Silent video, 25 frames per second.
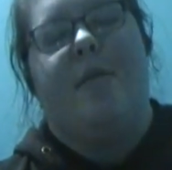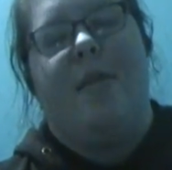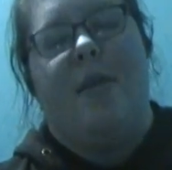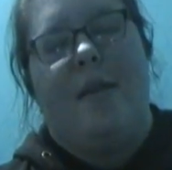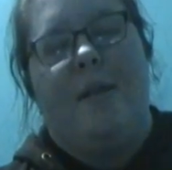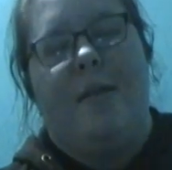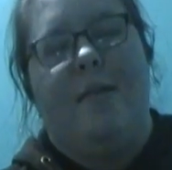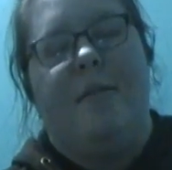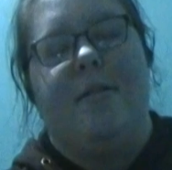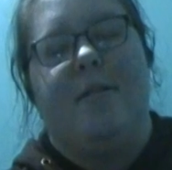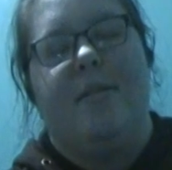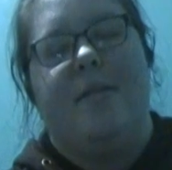But
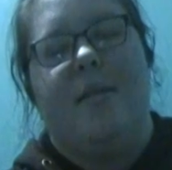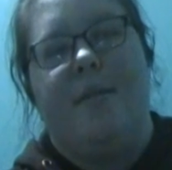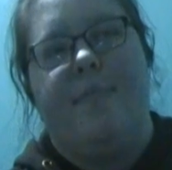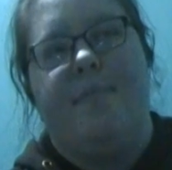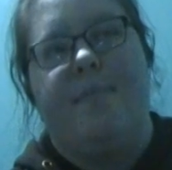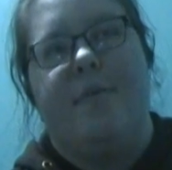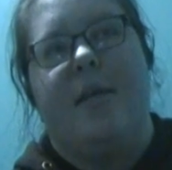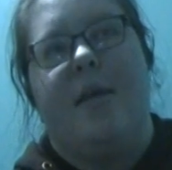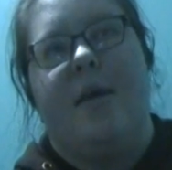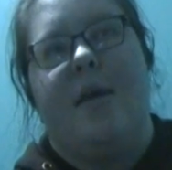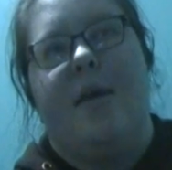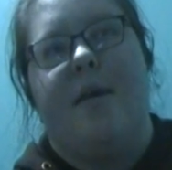then at the
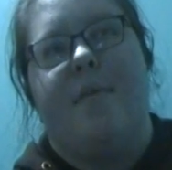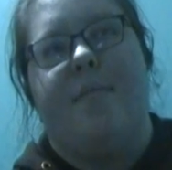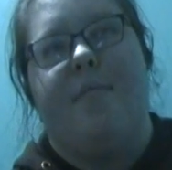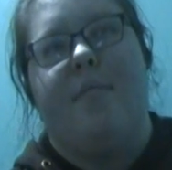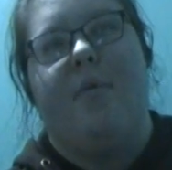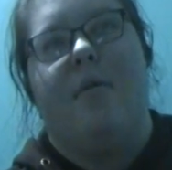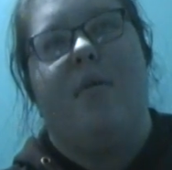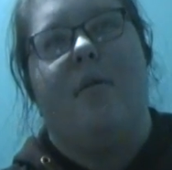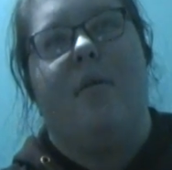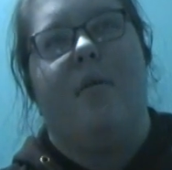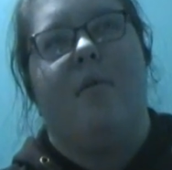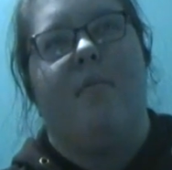same
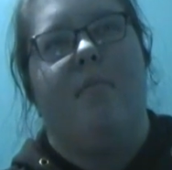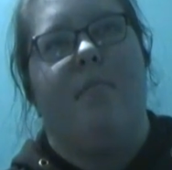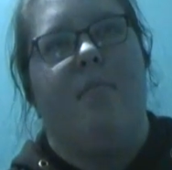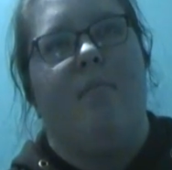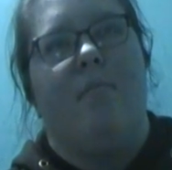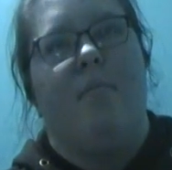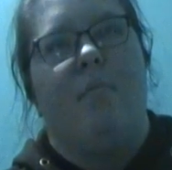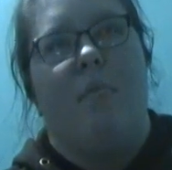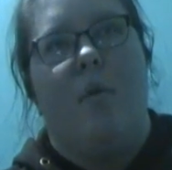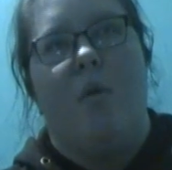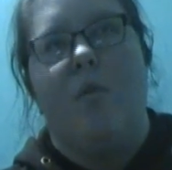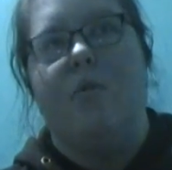time,
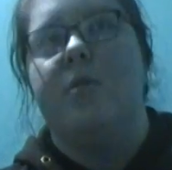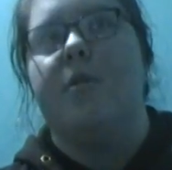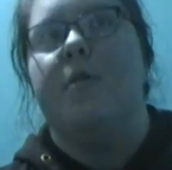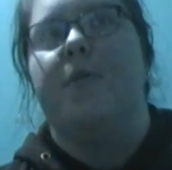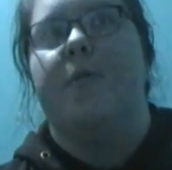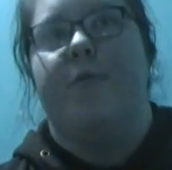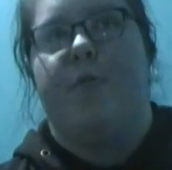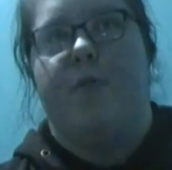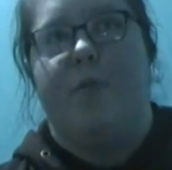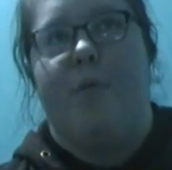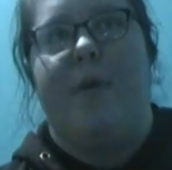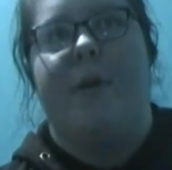
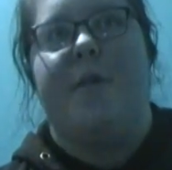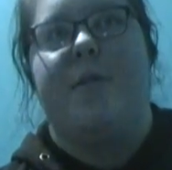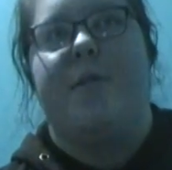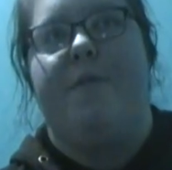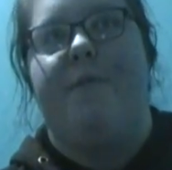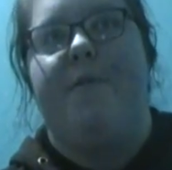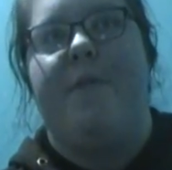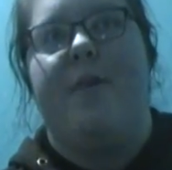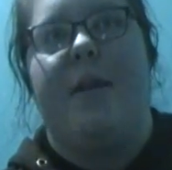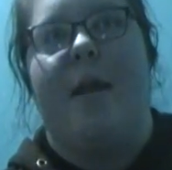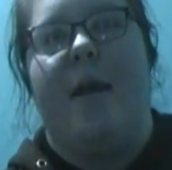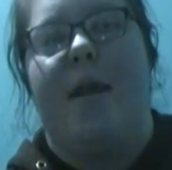most of the
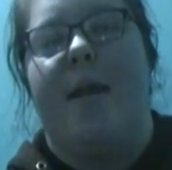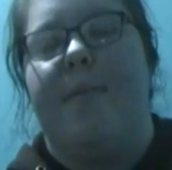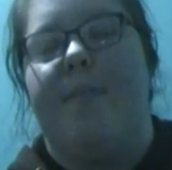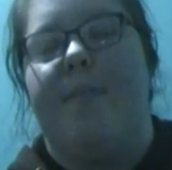rest of the